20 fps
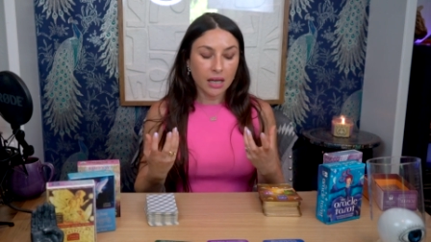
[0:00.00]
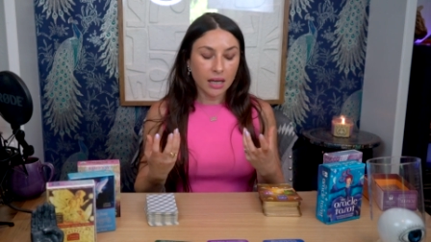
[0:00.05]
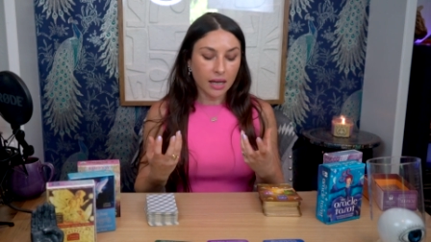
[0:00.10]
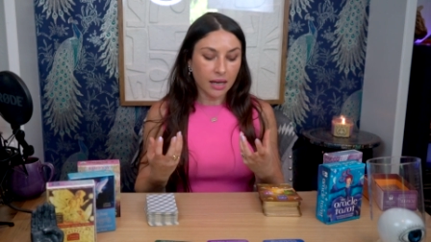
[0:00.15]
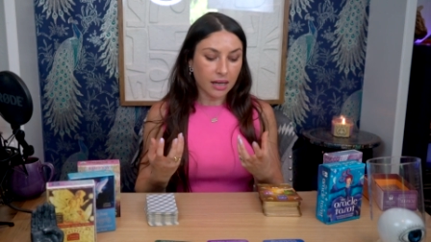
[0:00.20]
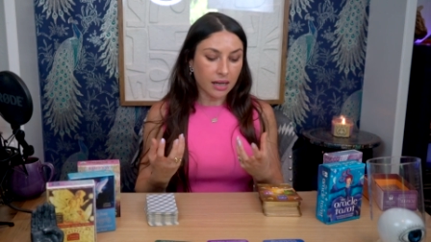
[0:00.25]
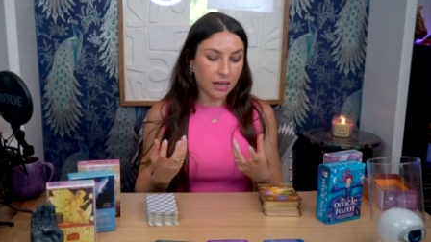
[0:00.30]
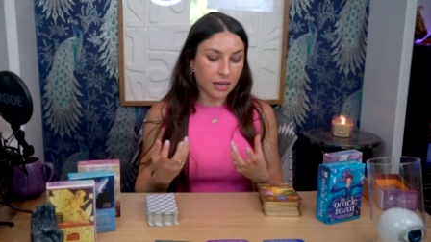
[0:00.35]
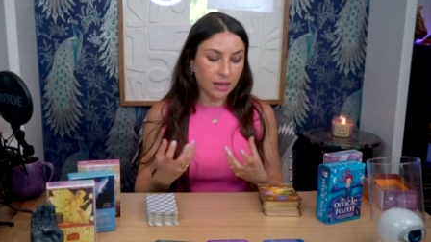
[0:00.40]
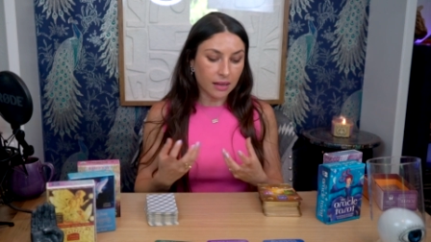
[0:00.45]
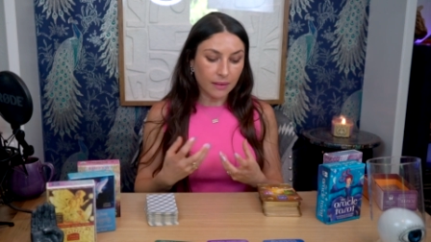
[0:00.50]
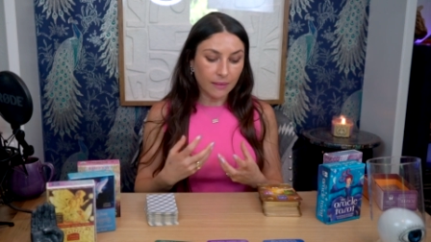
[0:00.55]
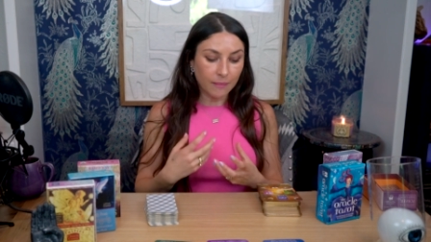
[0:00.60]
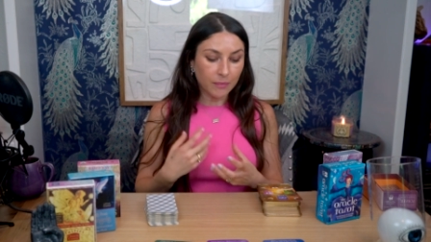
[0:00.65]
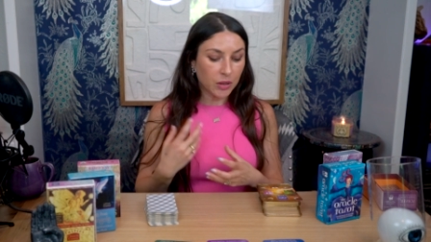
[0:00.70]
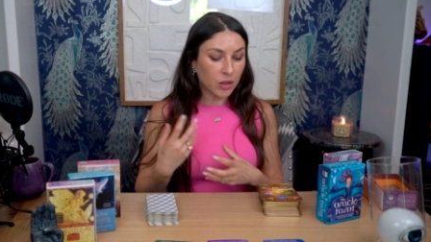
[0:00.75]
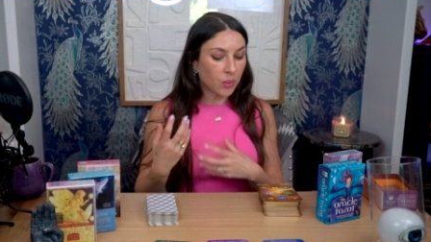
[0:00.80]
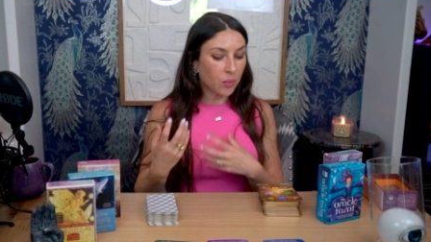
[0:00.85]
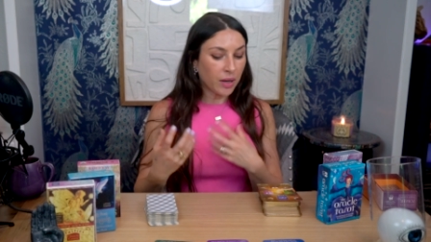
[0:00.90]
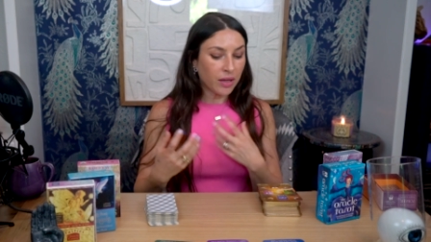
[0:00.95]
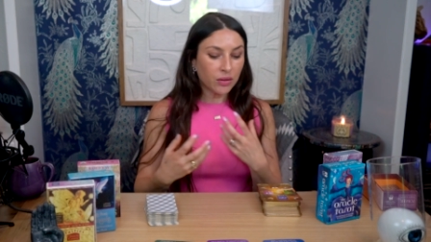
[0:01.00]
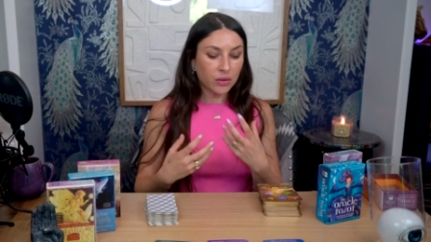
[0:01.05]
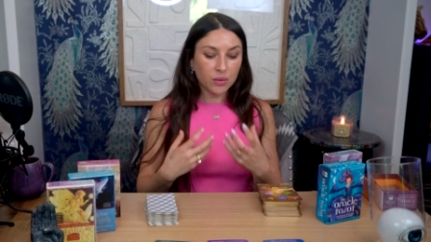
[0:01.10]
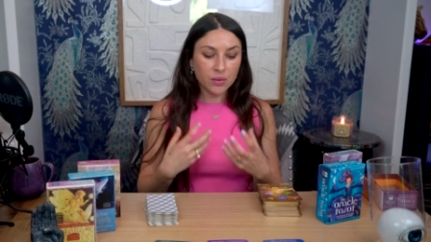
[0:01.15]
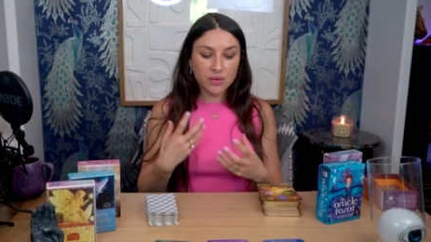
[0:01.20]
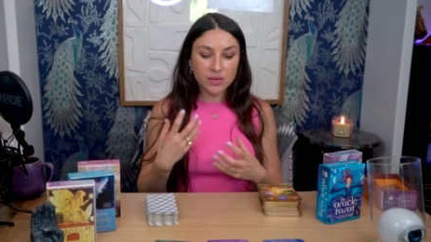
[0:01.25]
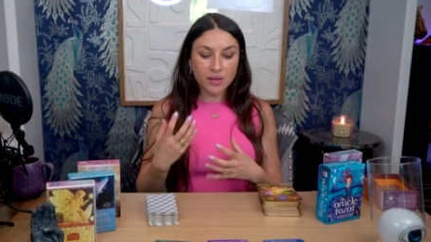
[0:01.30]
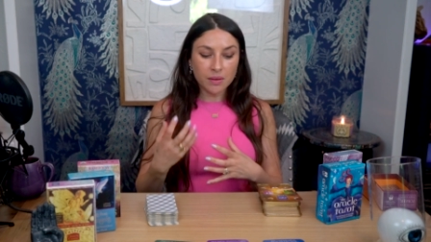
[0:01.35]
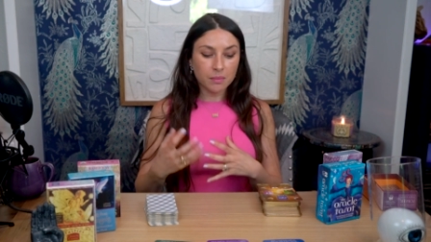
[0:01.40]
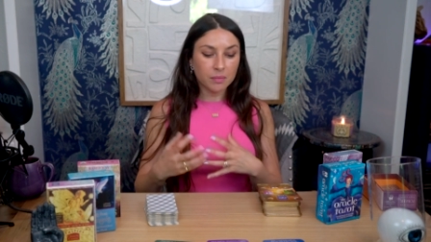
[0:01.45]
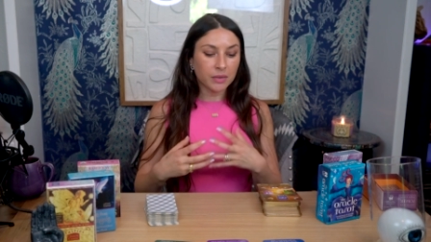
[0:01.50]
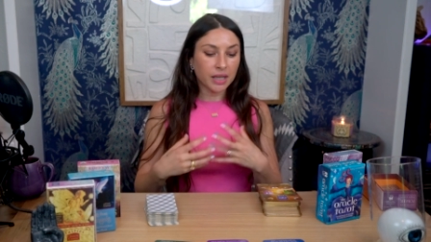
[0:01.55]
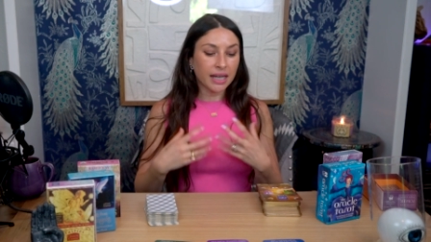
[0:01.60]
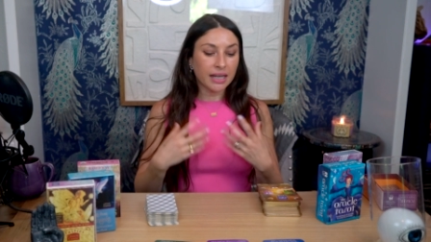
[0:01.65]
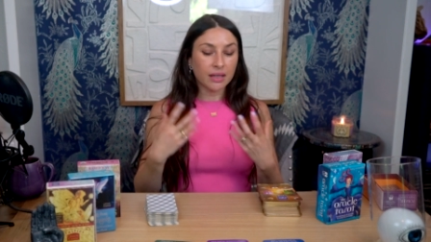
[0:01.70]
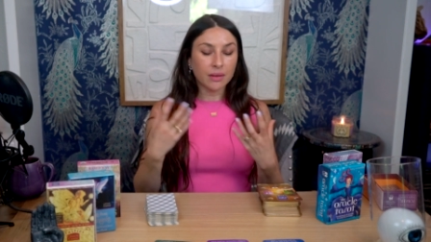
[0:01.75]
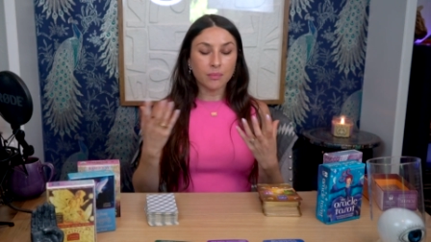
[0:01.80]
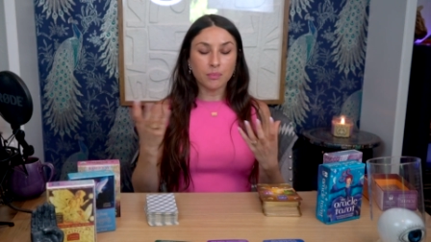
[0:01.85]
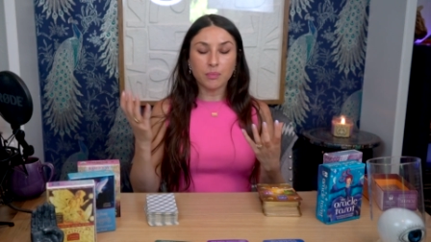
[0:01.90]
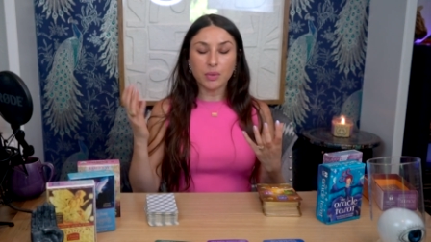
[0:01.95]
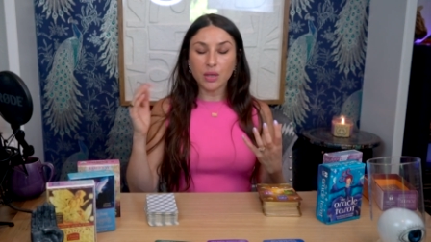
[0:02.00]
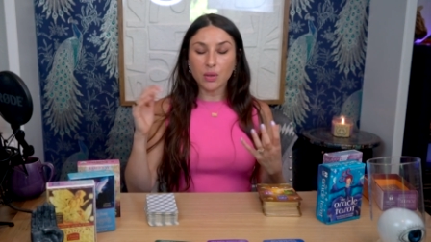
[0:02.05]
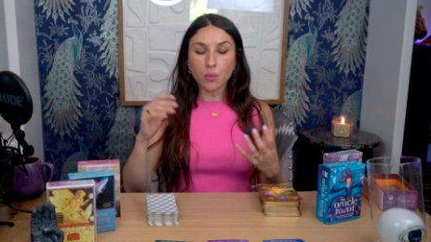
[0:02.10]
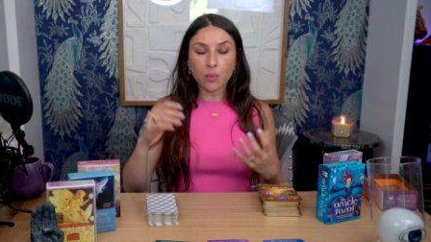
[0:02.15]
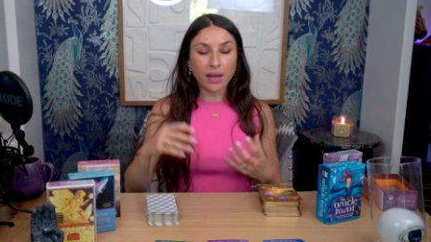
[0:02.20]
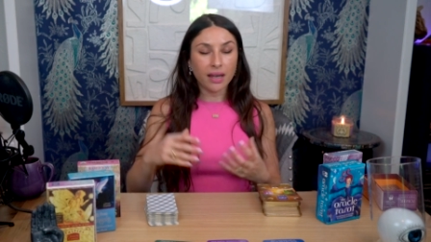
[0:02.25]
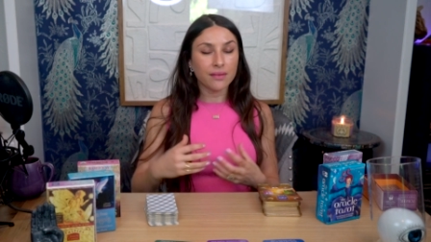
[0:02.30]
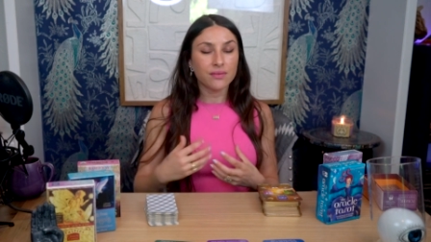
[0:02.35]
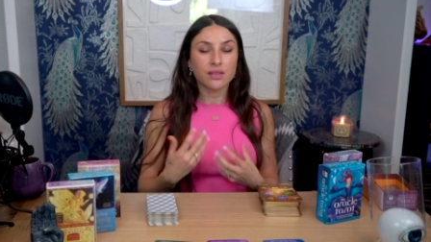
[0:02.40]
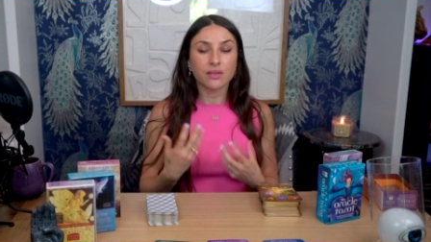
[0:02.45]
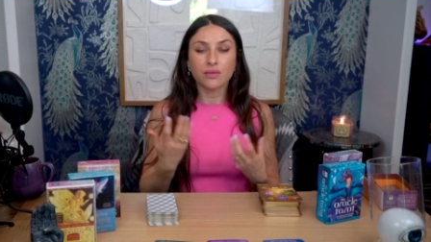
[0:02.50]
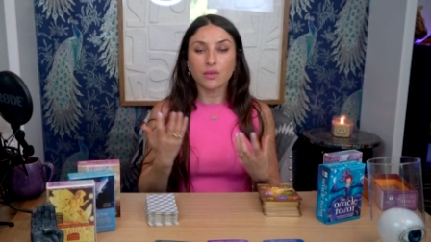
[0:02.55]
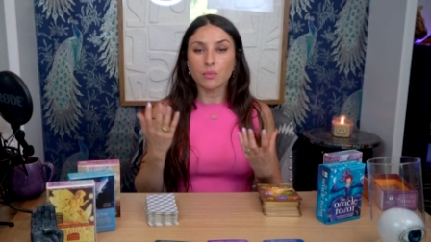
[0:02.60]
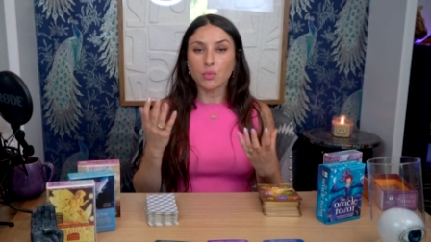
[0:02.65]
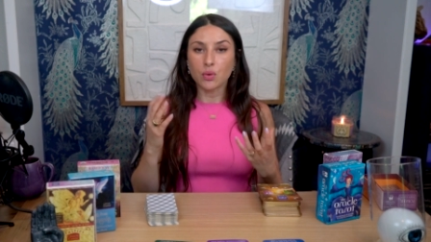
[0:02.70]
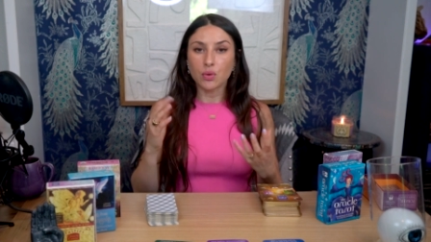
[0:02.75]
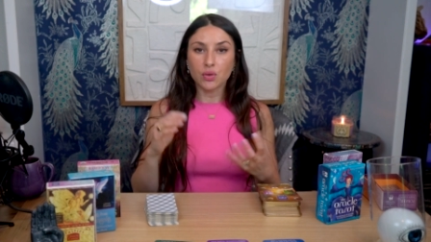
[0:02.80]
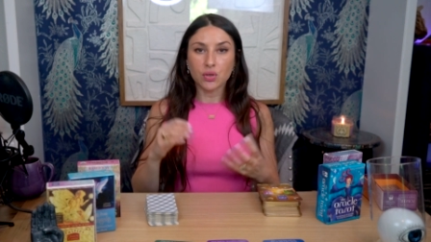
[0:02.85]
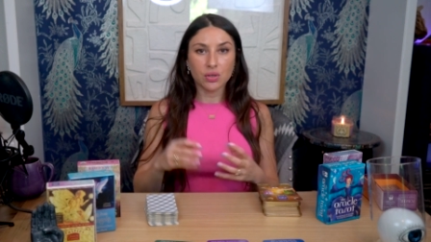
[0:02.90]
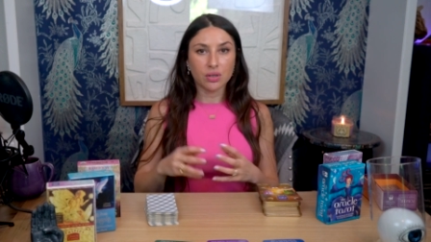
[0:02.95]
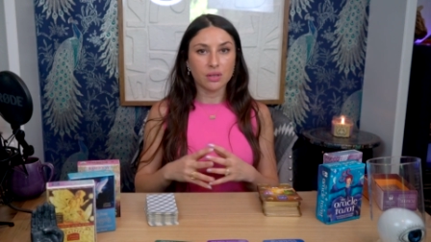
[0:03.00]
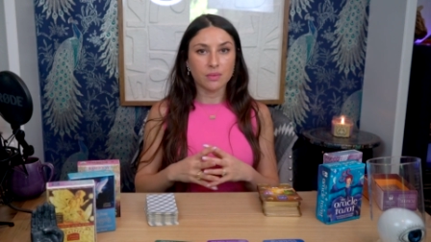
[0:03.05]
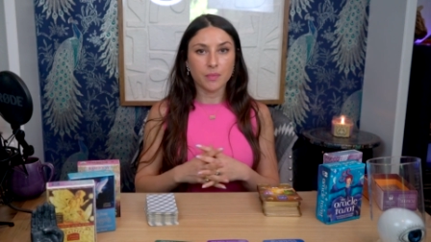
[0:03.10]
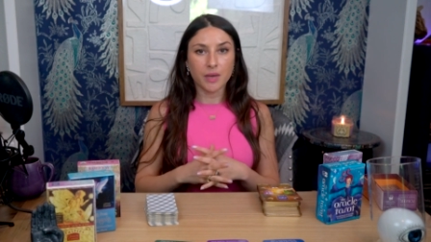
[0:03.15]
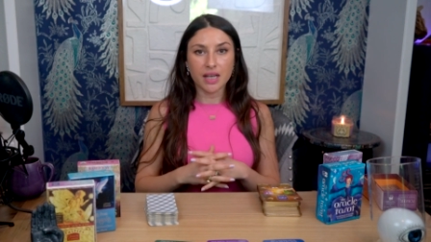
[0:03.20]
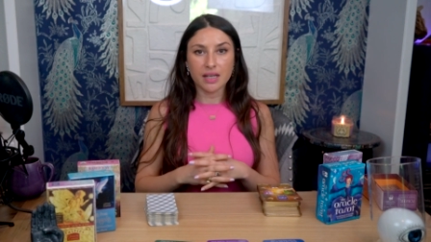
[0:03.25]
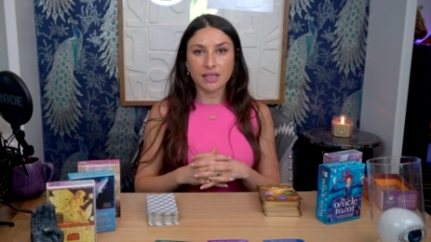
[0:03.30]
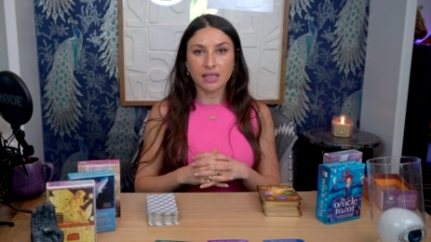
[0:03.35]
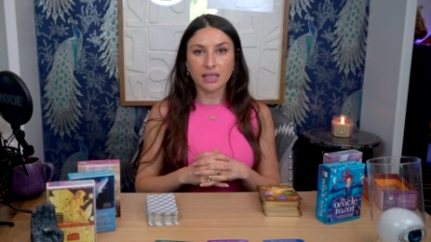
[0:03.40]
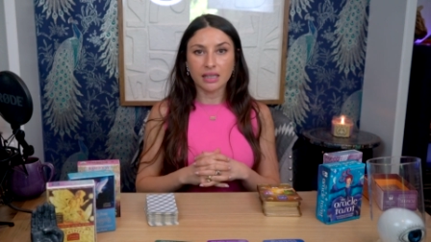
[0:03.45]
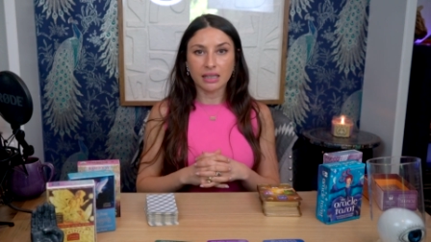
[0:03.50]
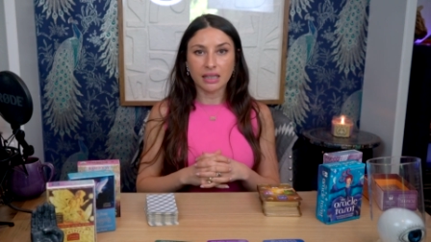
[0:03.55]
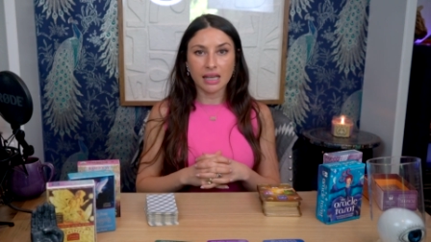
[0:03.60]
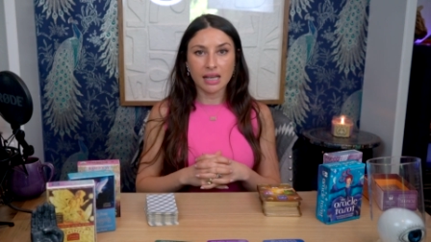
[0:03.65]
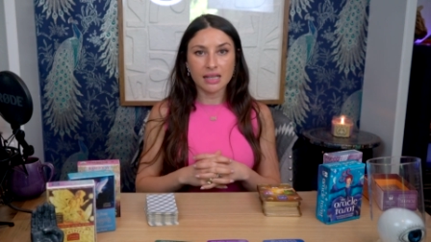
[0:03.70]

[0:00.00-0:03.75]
Um, you went through some like big waves of emotion, basically.